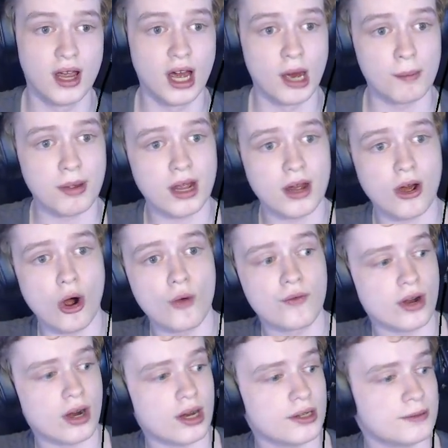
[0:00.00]
But yeah,
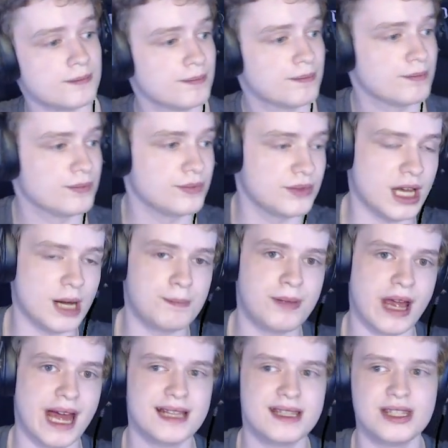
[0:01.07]
overall, not
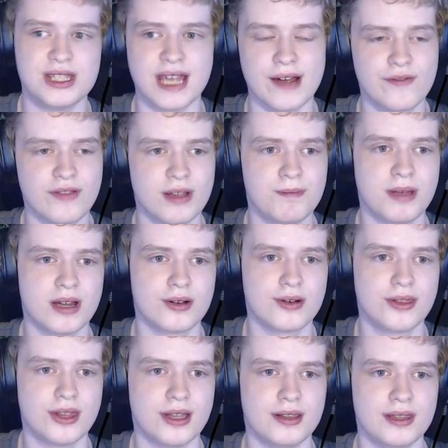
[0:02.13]
bad. Definitely better
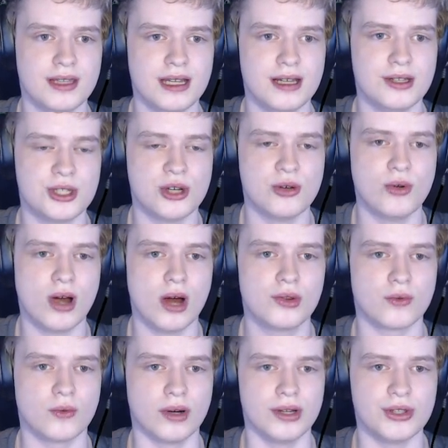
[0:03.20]
than the two other
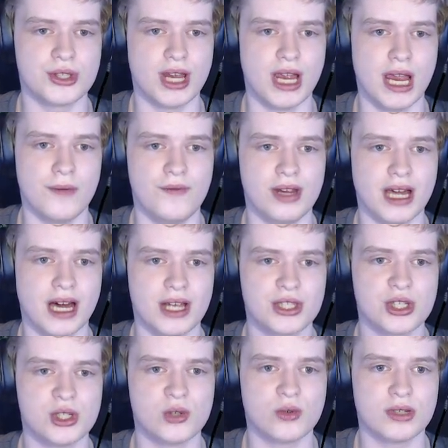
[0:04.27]
ones. If you guys
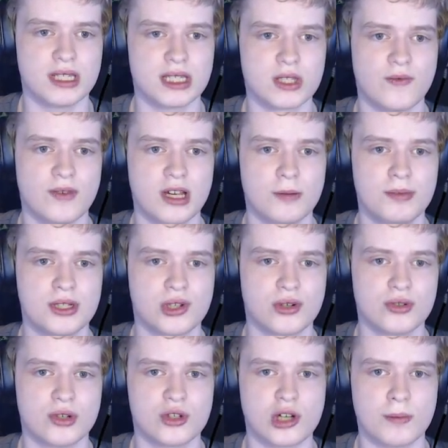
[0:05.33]
enjoyed this video, be sure
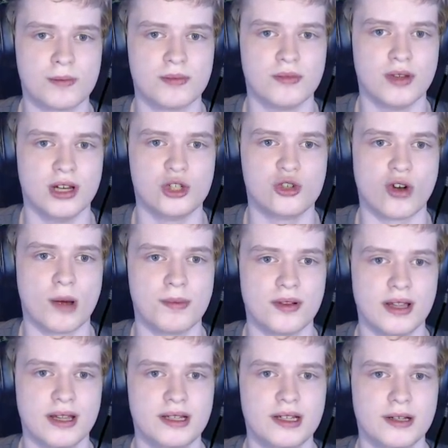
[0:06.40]
to drop drop a
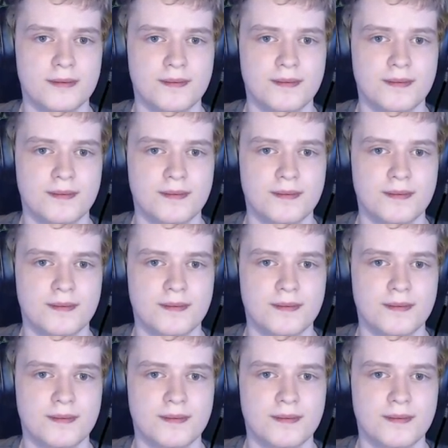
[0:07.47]
like,